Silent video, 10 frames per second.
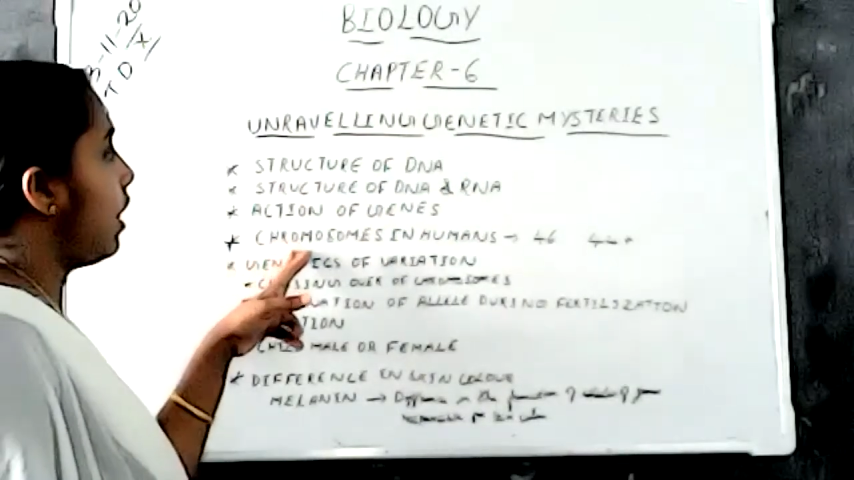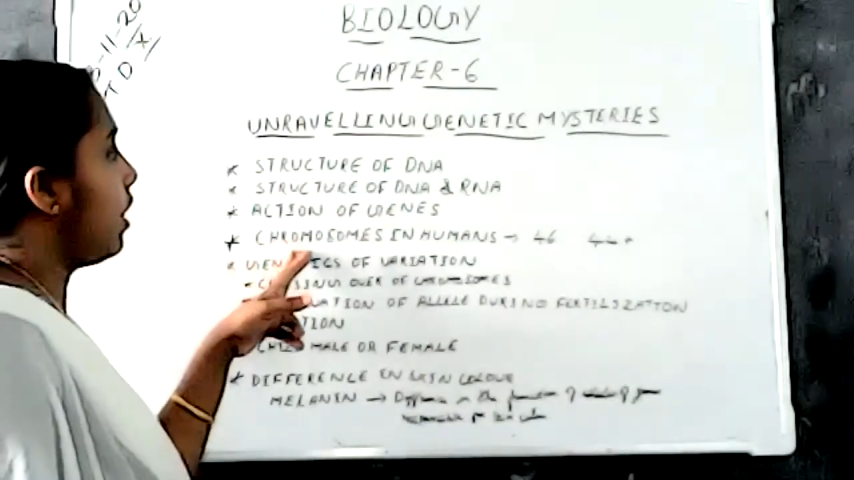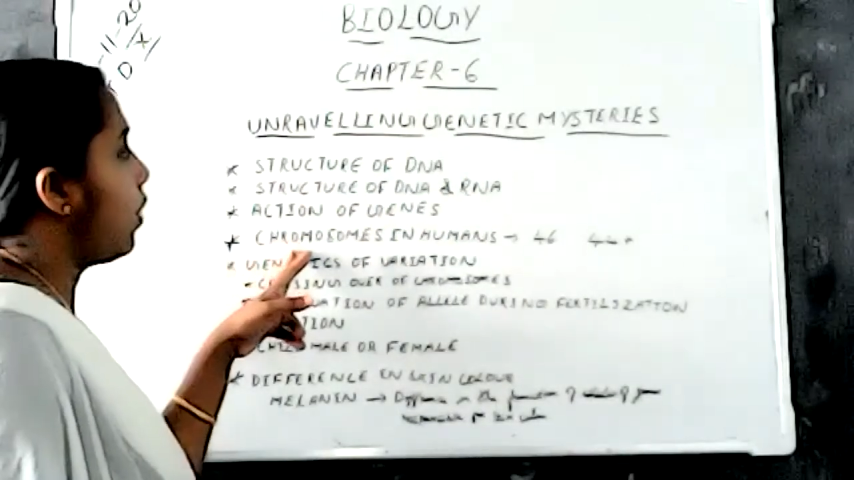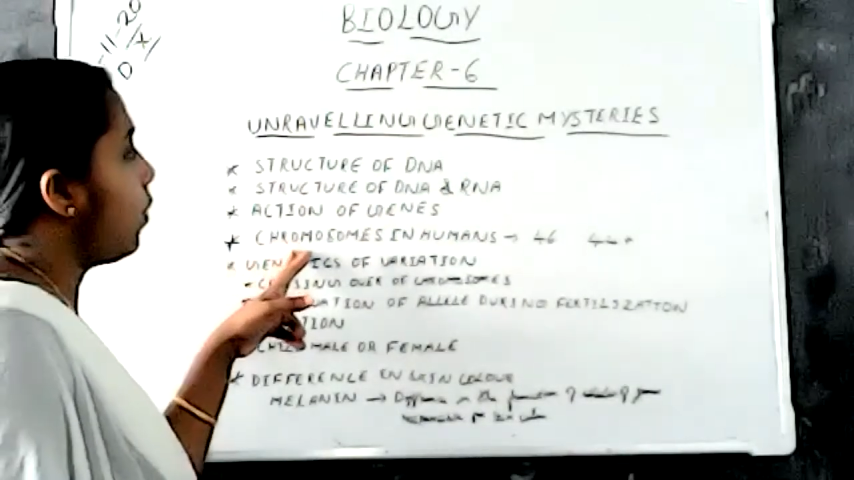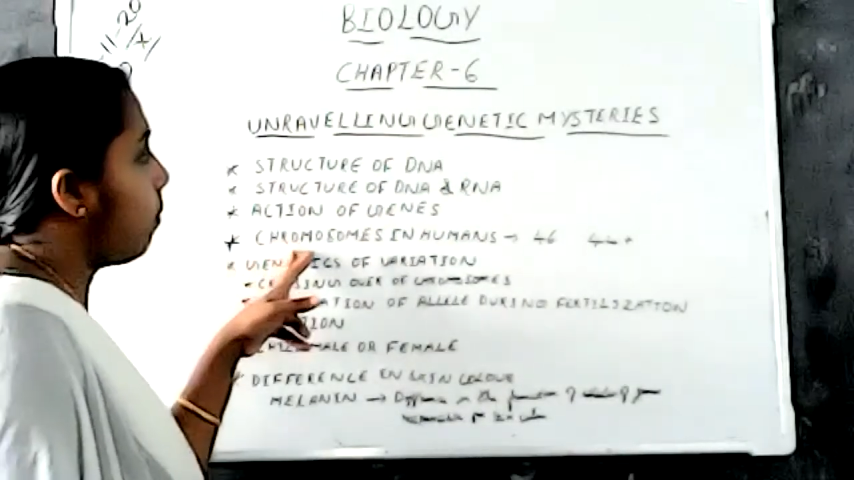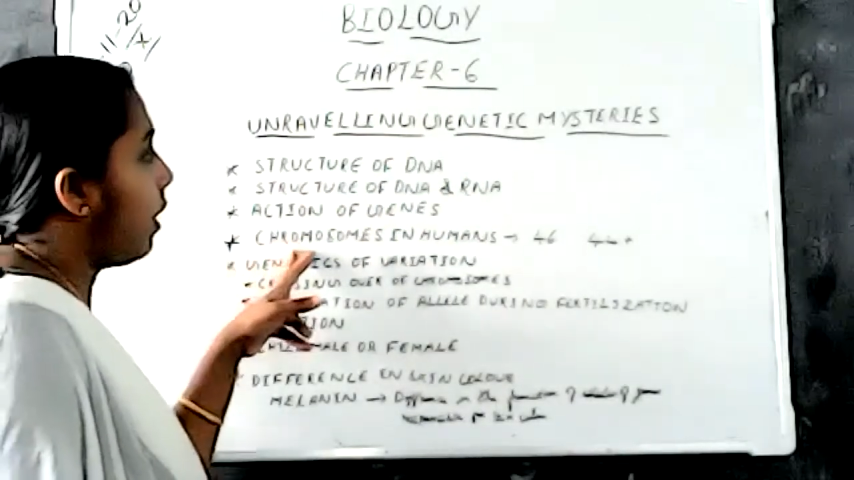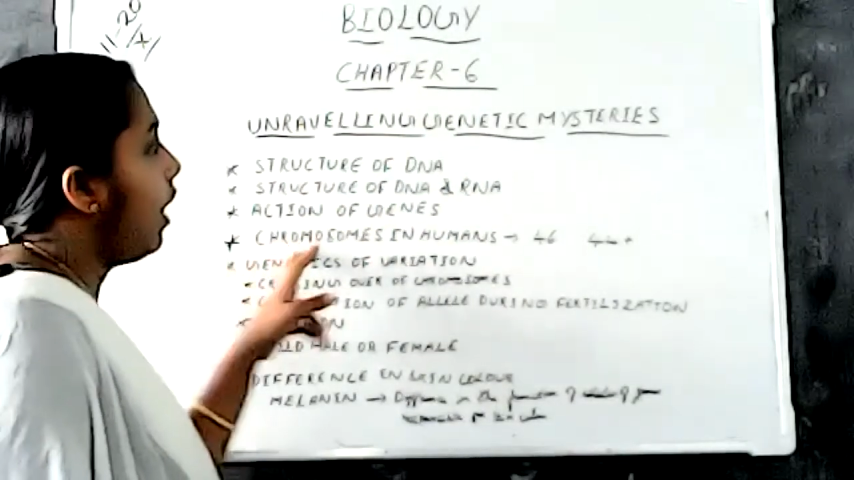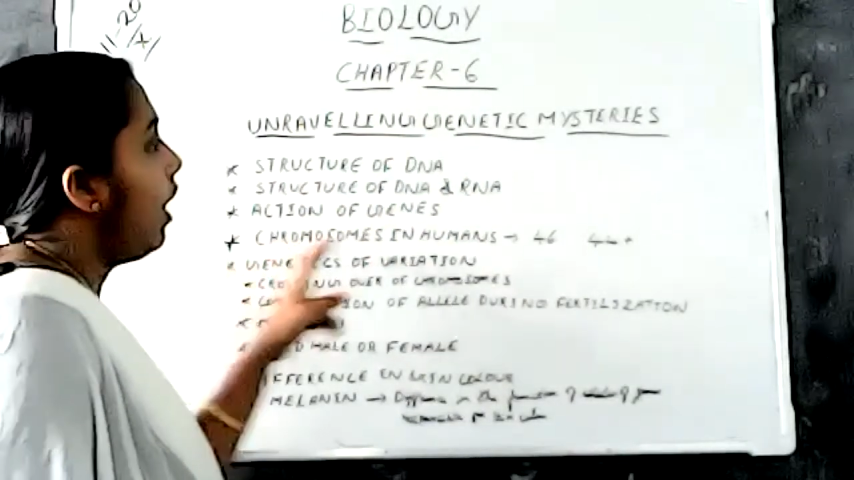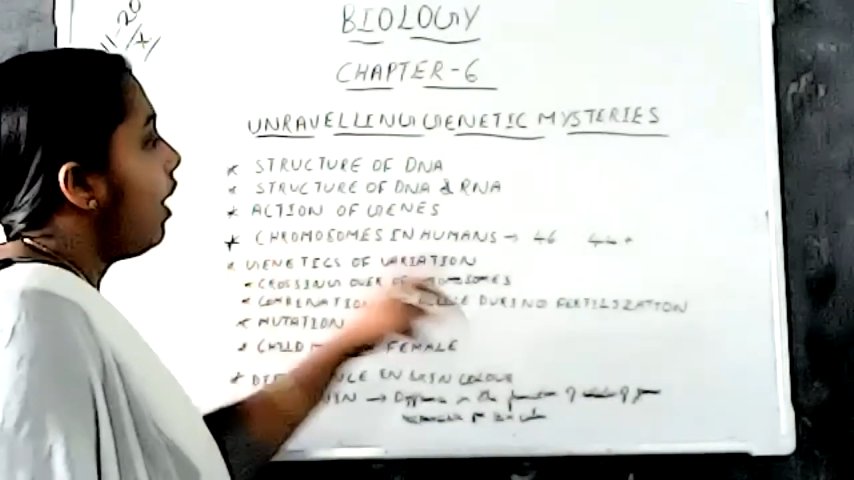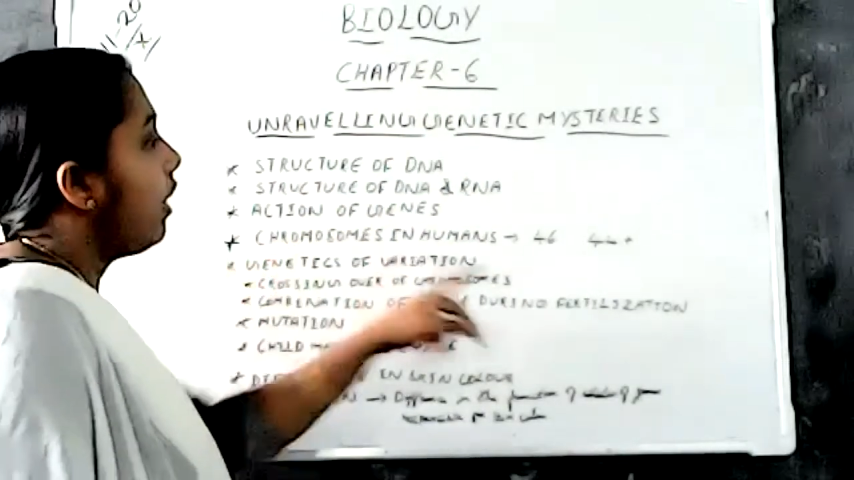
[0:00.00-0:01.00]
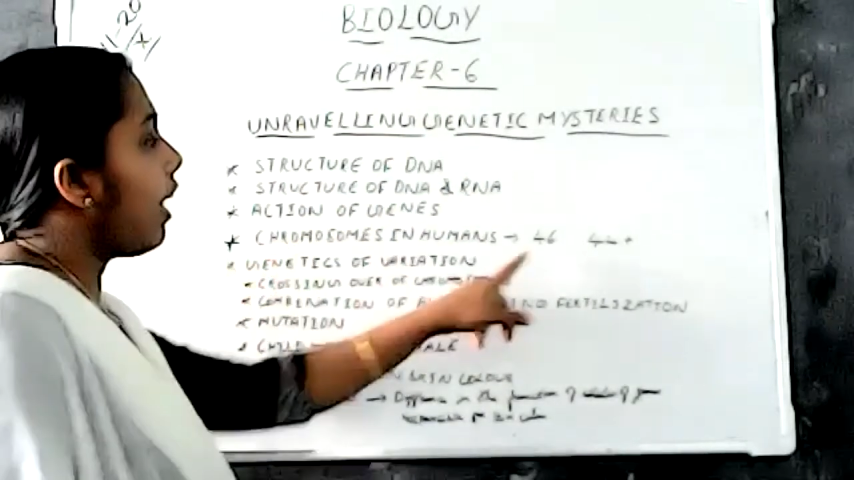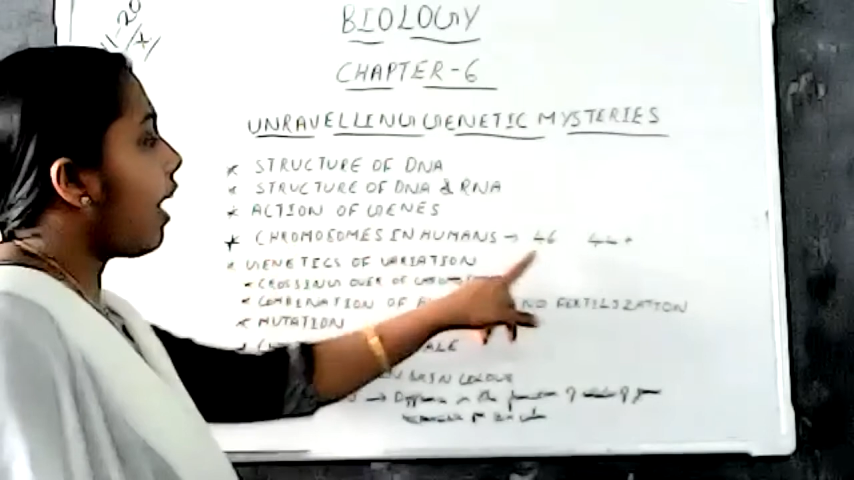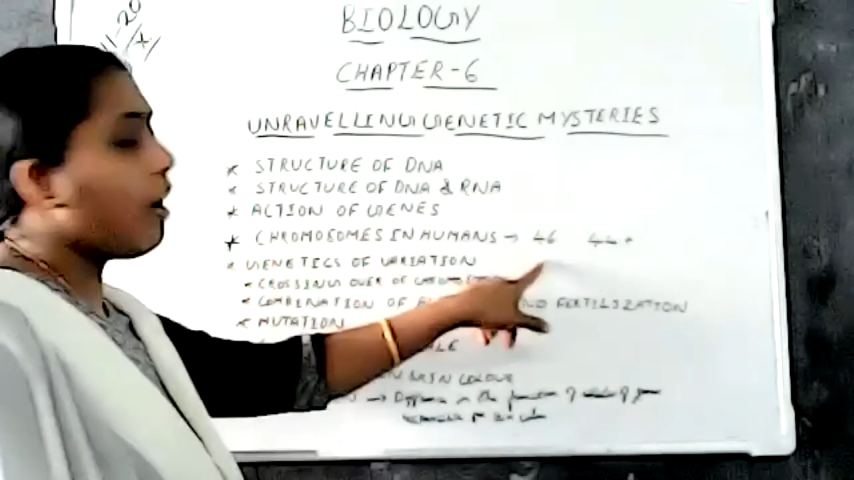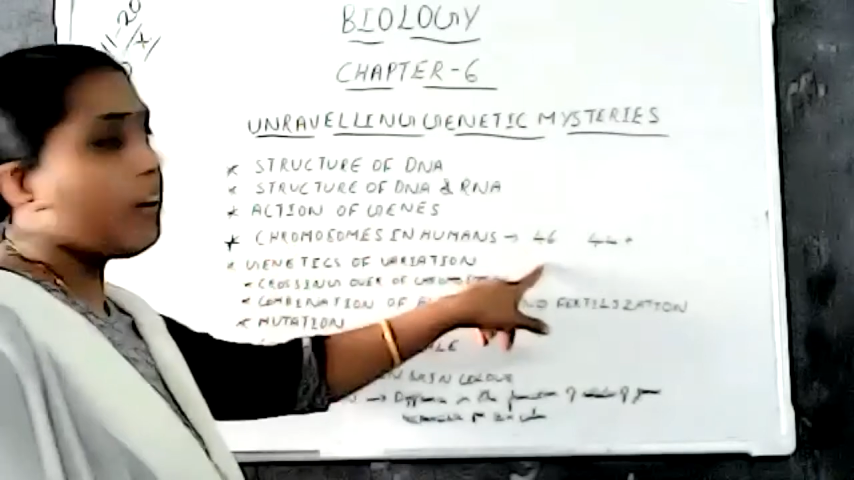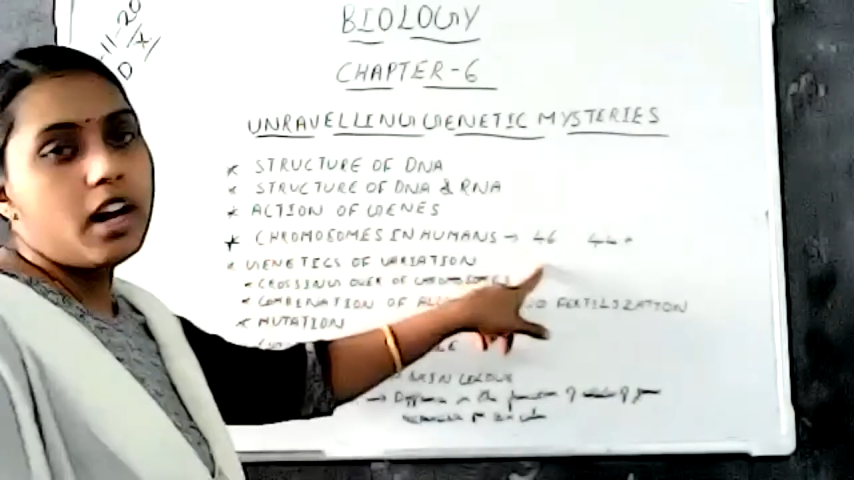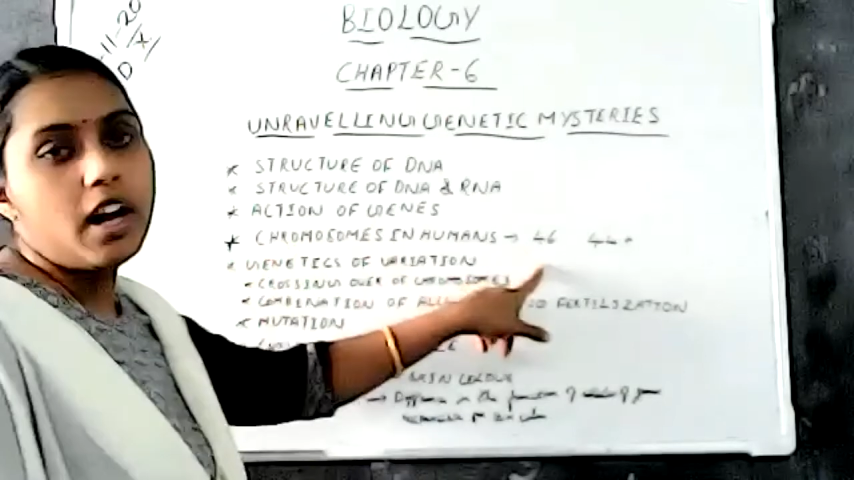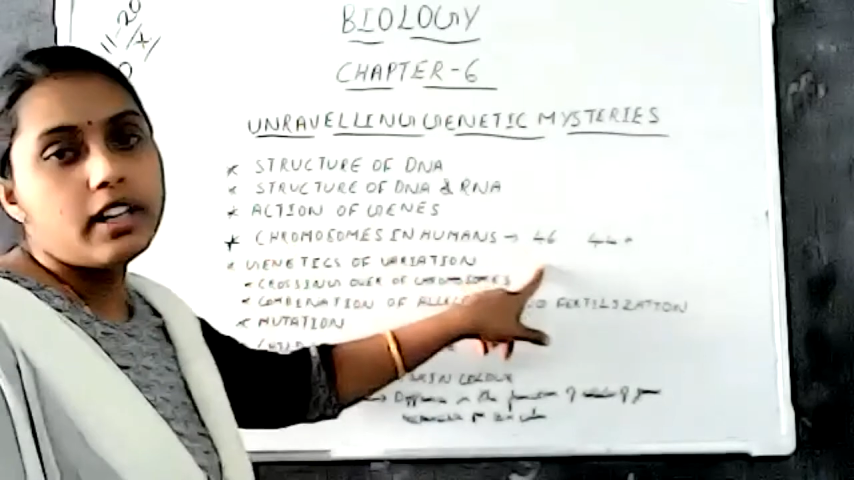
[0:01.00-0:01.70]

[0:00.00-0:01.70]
in human. There are